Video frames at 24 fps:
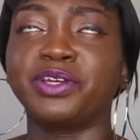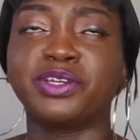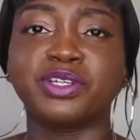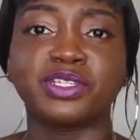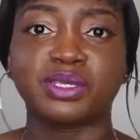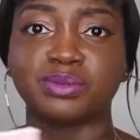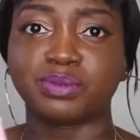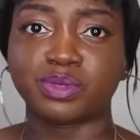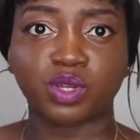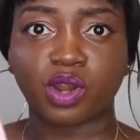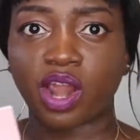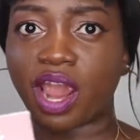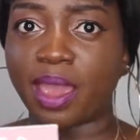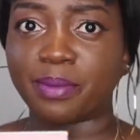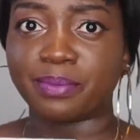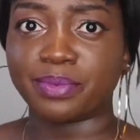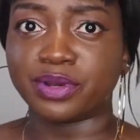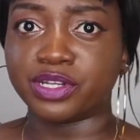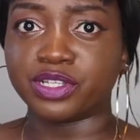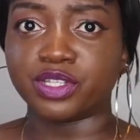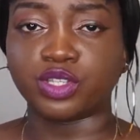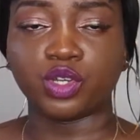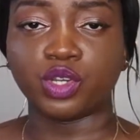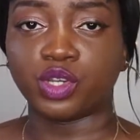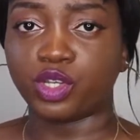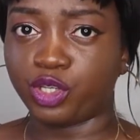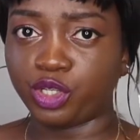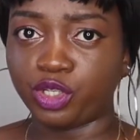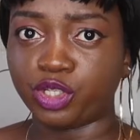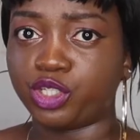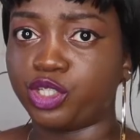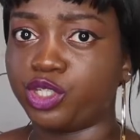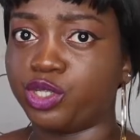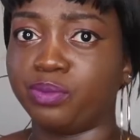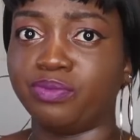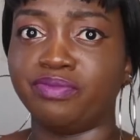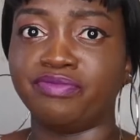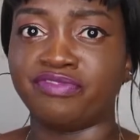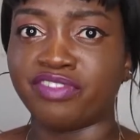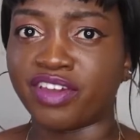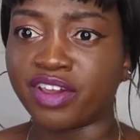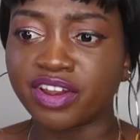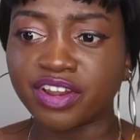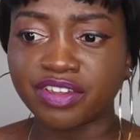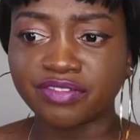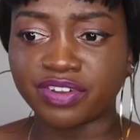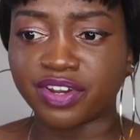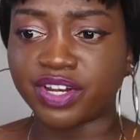subscribers on YouTube.
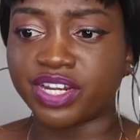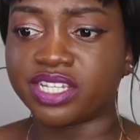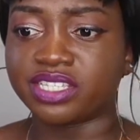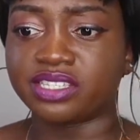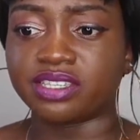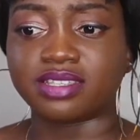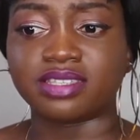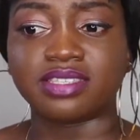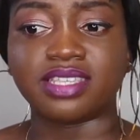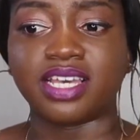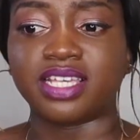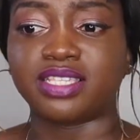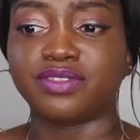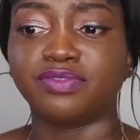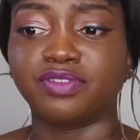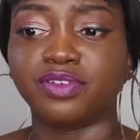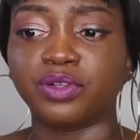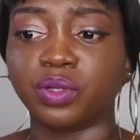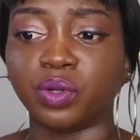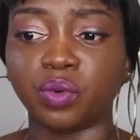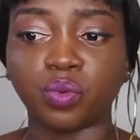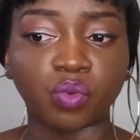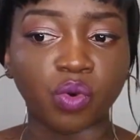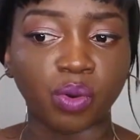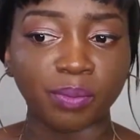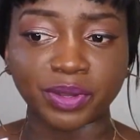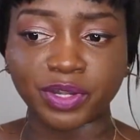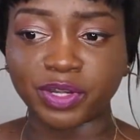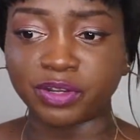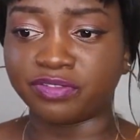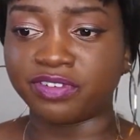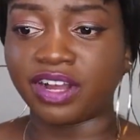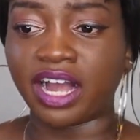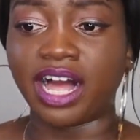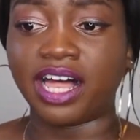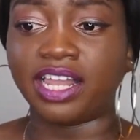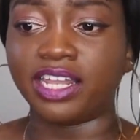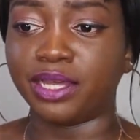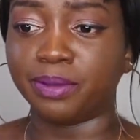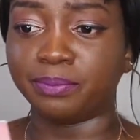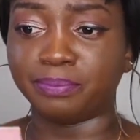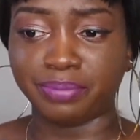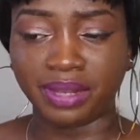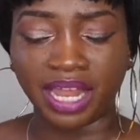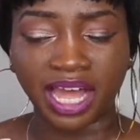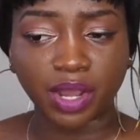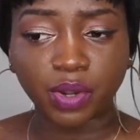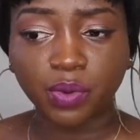Very successful woman of color,
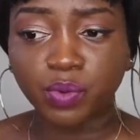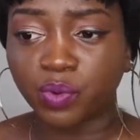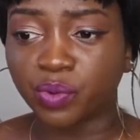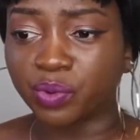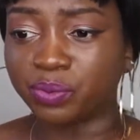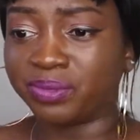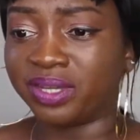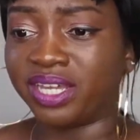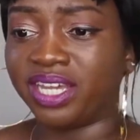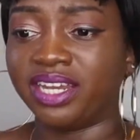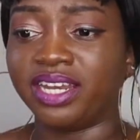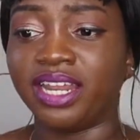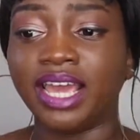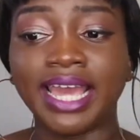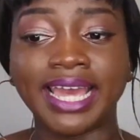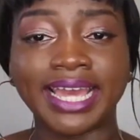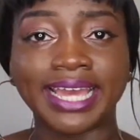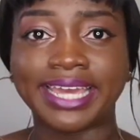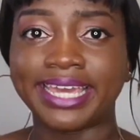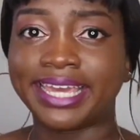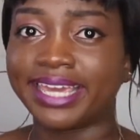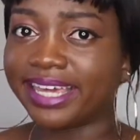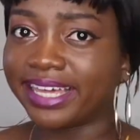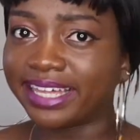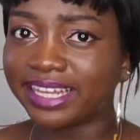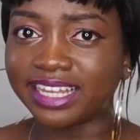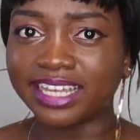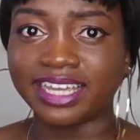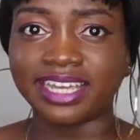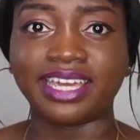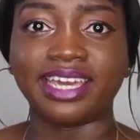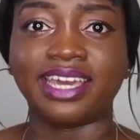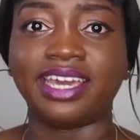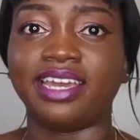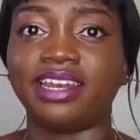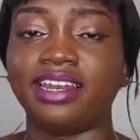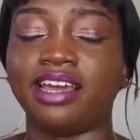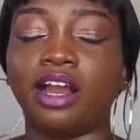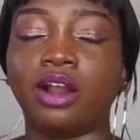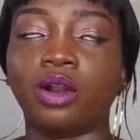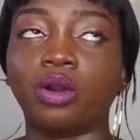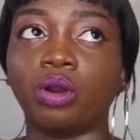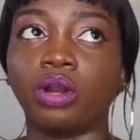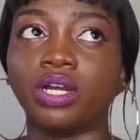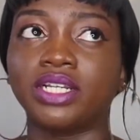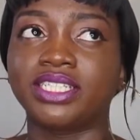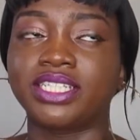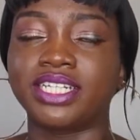black woman, killing it. Her
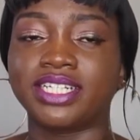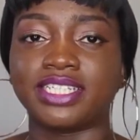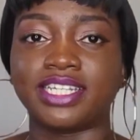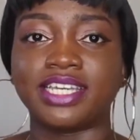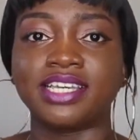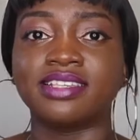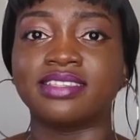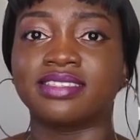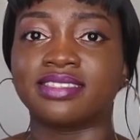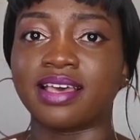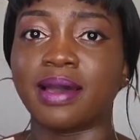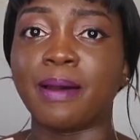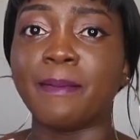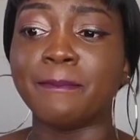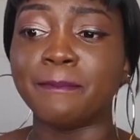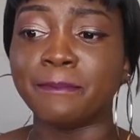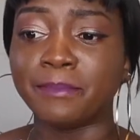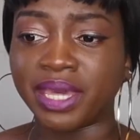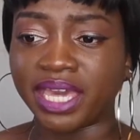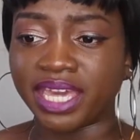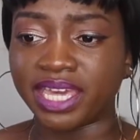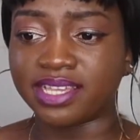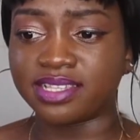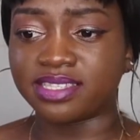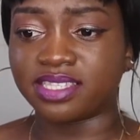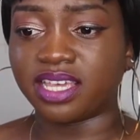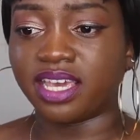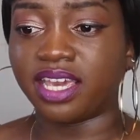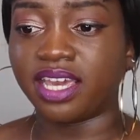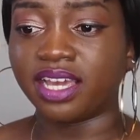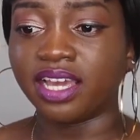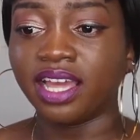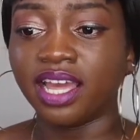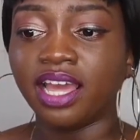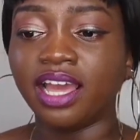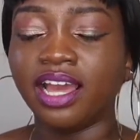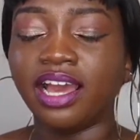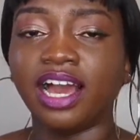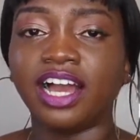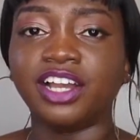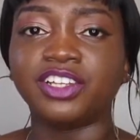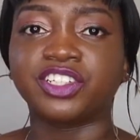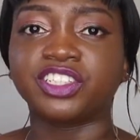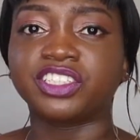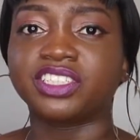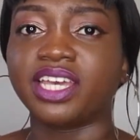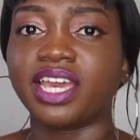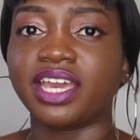content is amazing
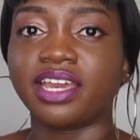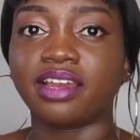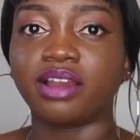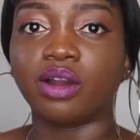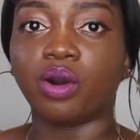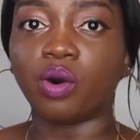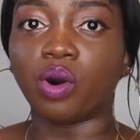and just like